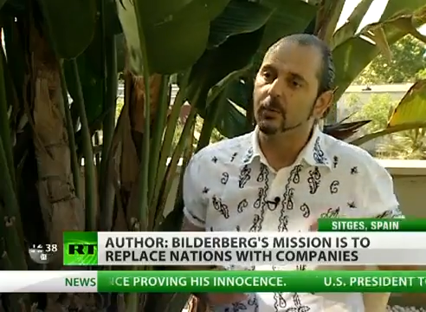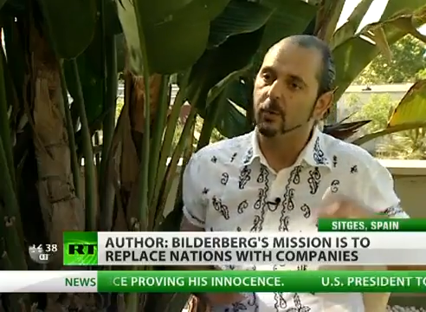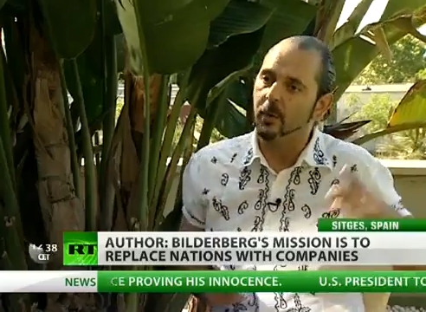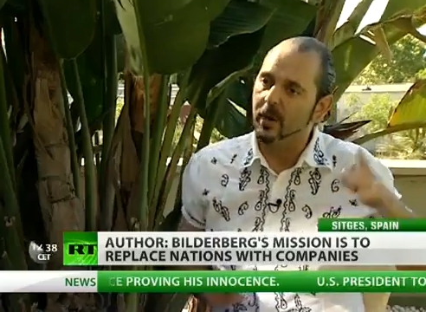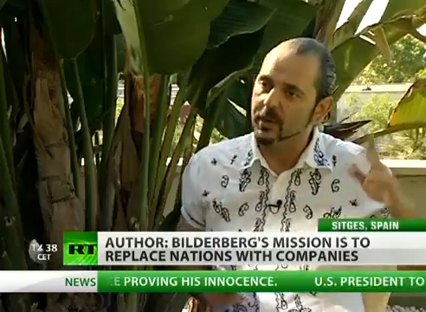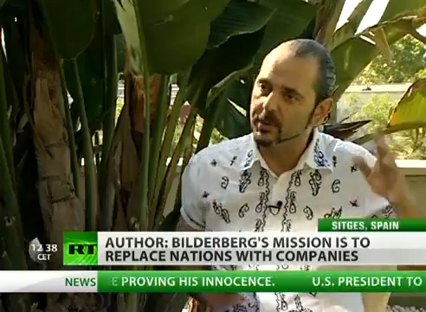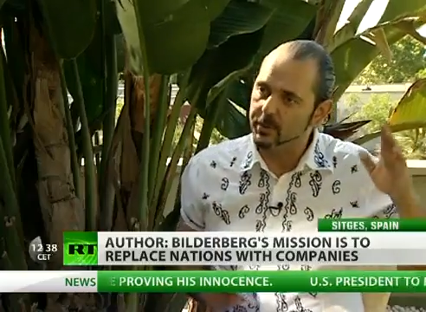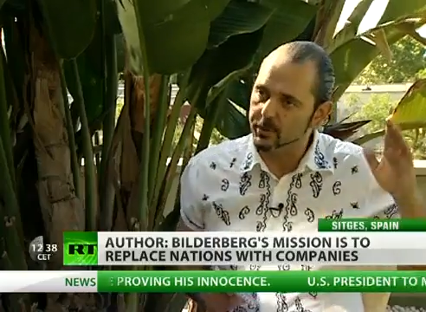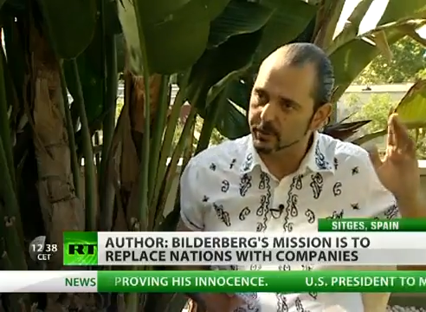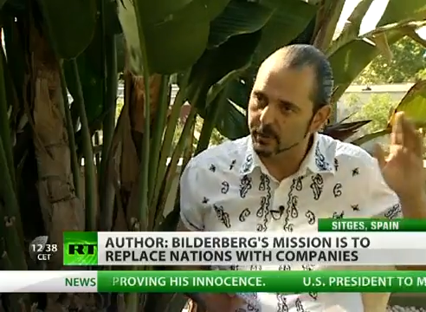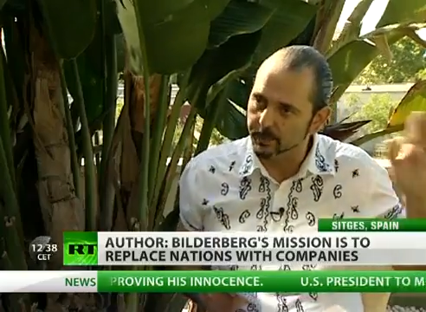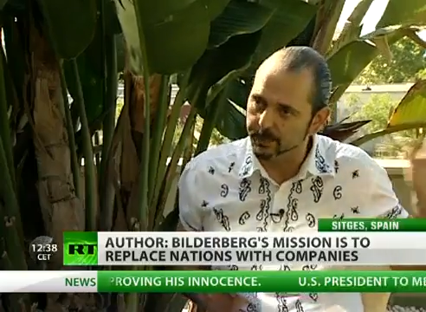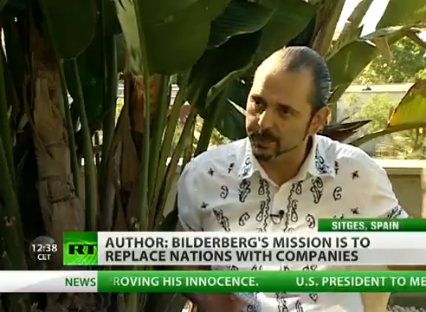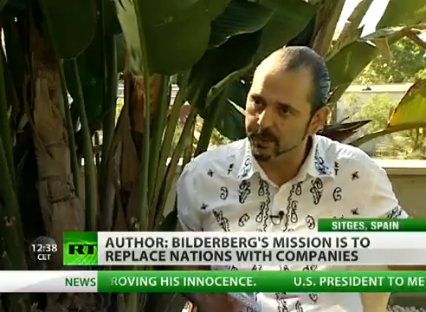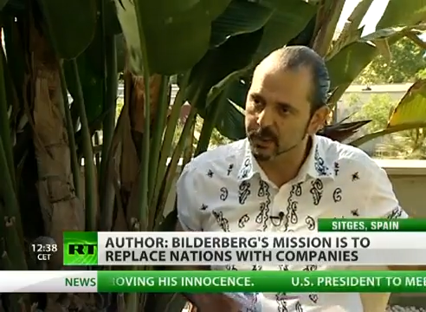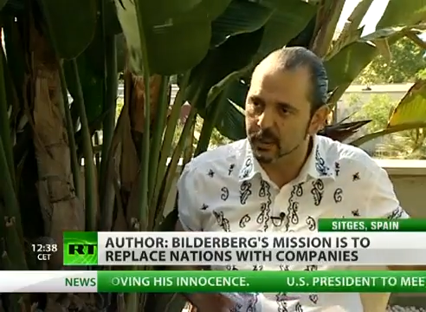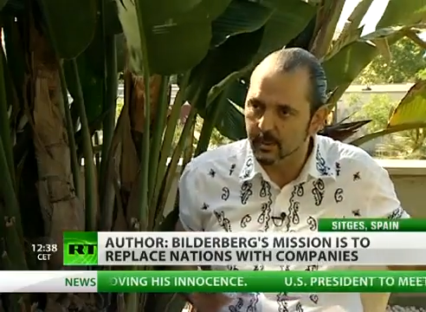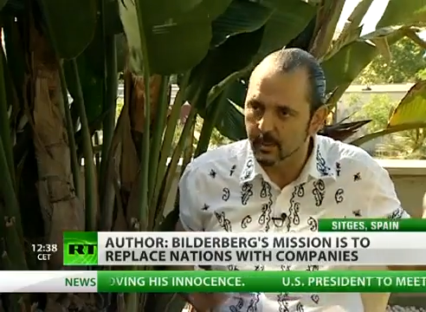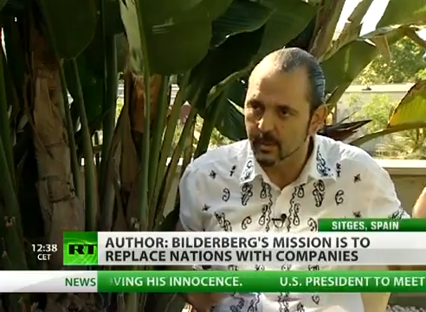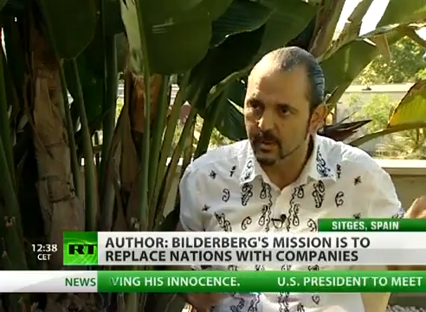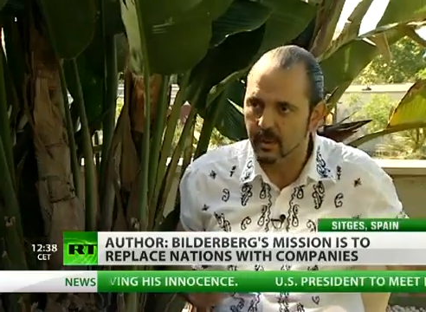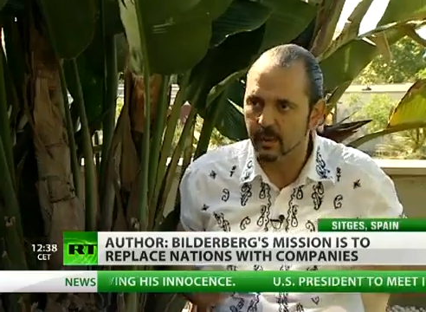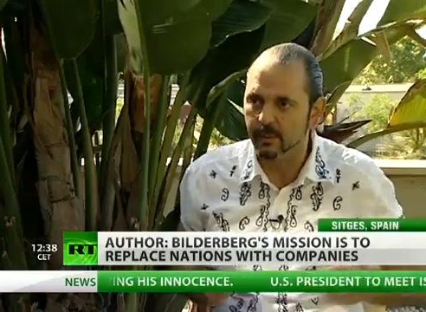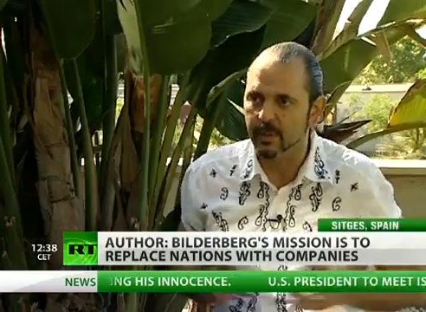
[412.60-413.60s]
who went to the
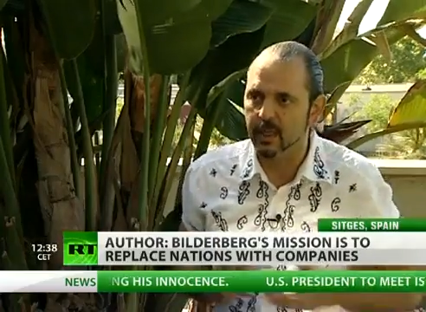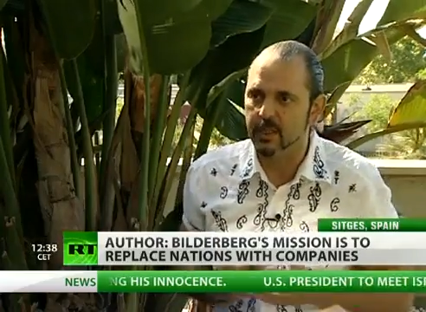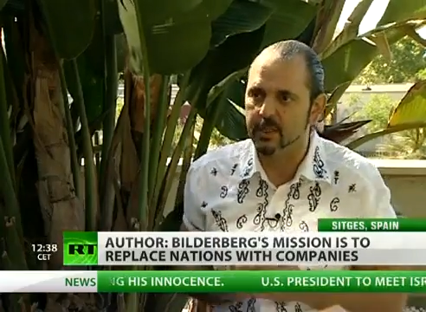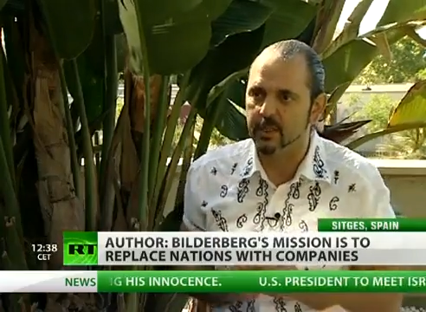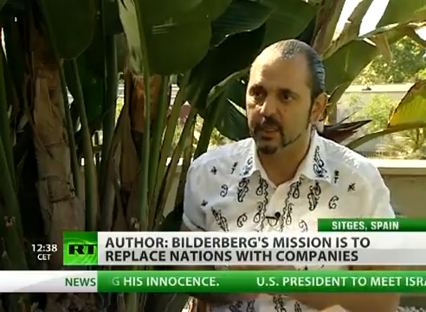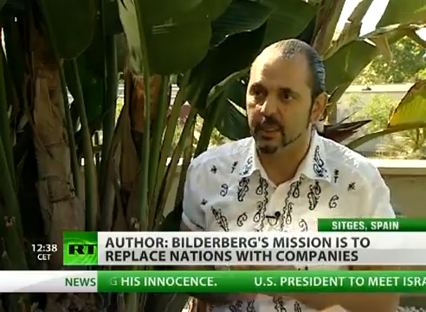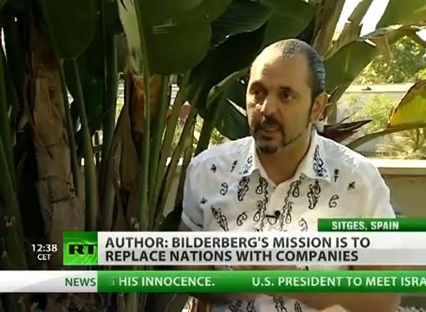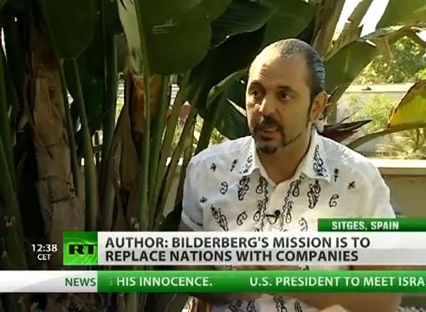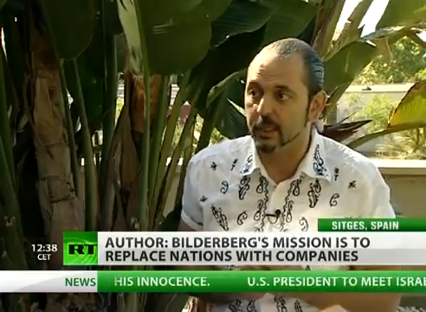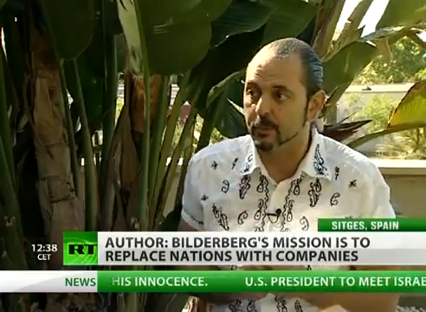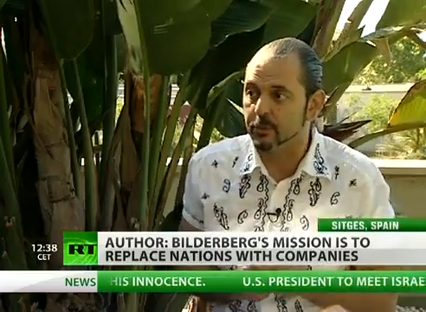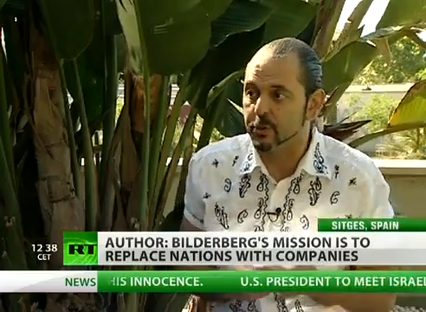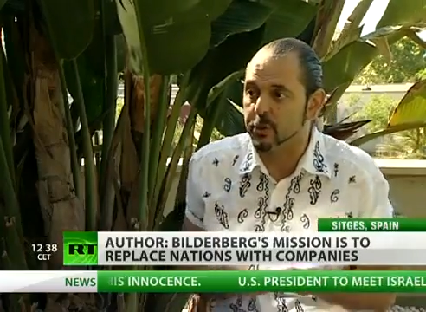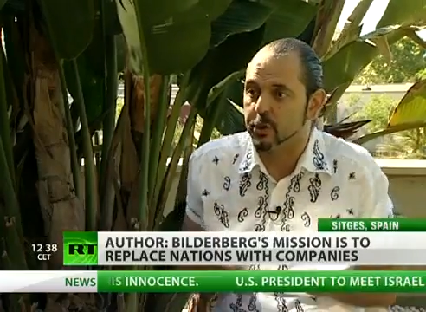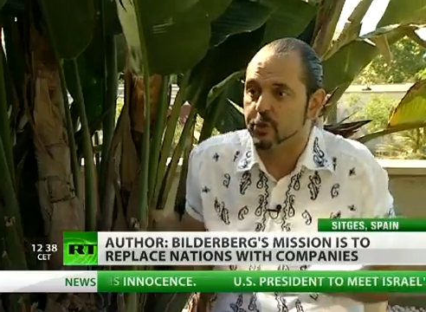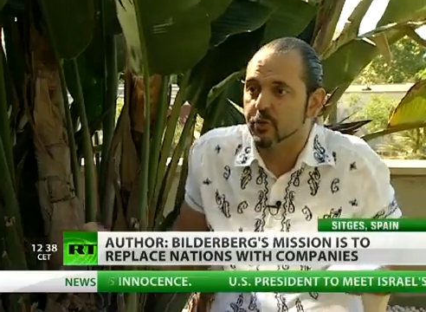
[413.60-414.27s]
Bilderberg meeting and he was